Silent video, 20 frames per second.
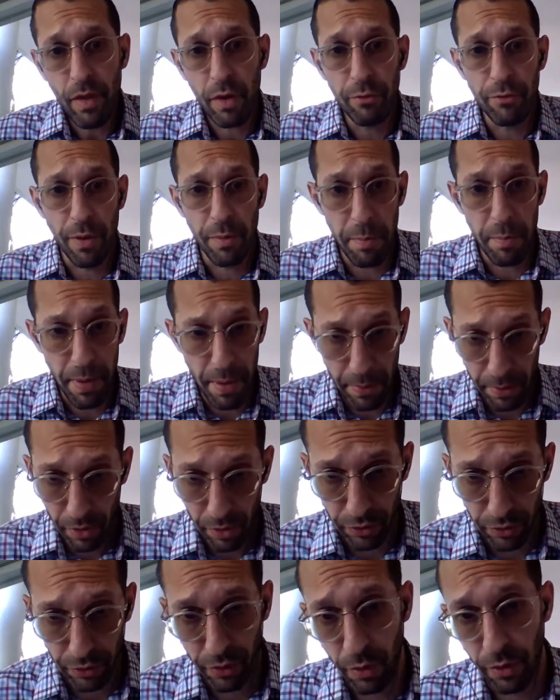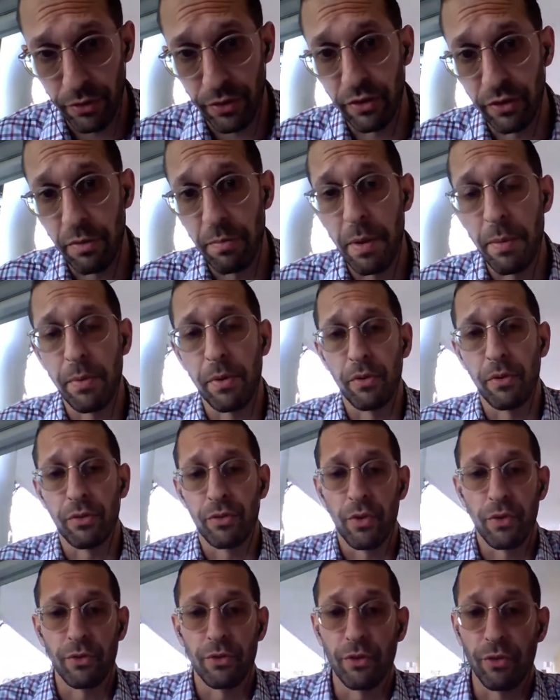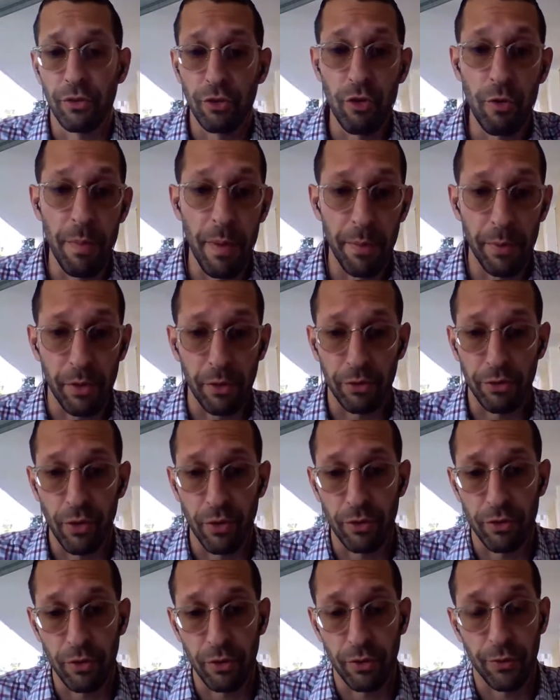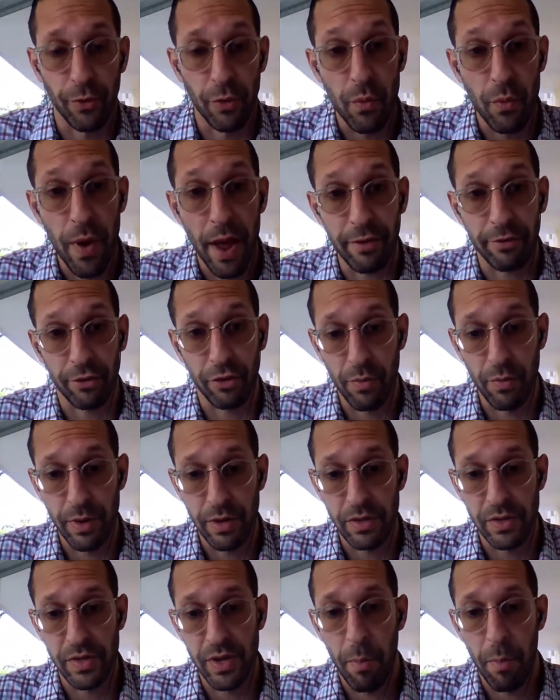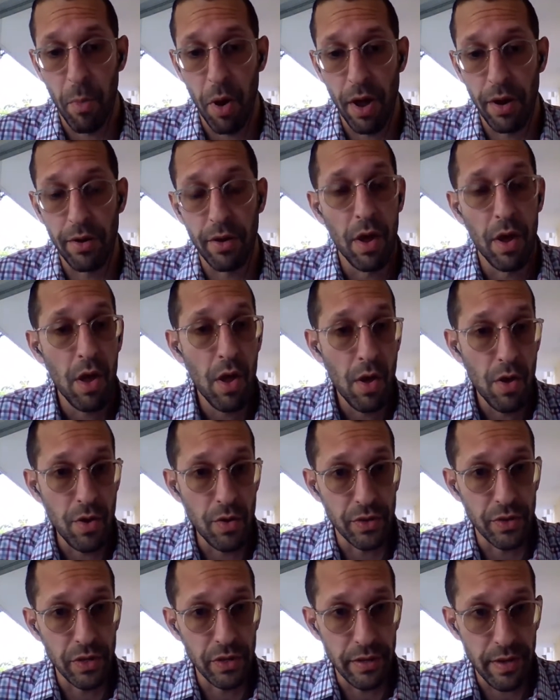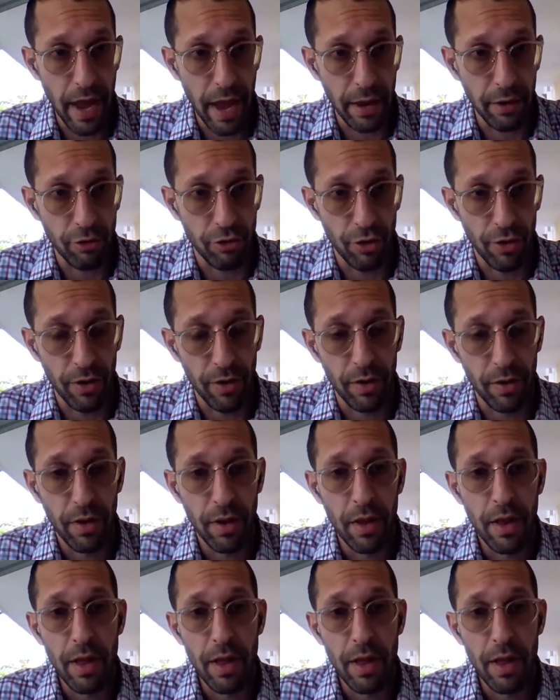from the biblical sources. The biblical sources, two biblical sources for rescuing someone who's in danger.